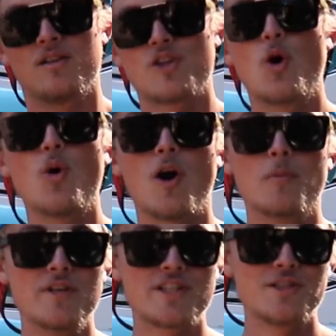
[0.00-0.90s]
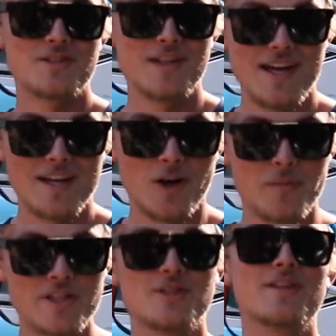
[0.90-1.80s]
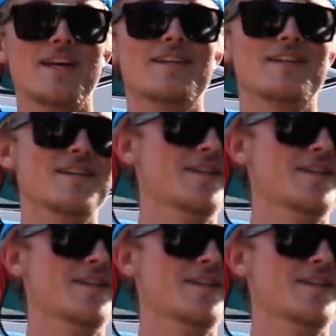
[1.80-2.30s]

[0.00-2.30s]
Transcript: So our mission today, our mission today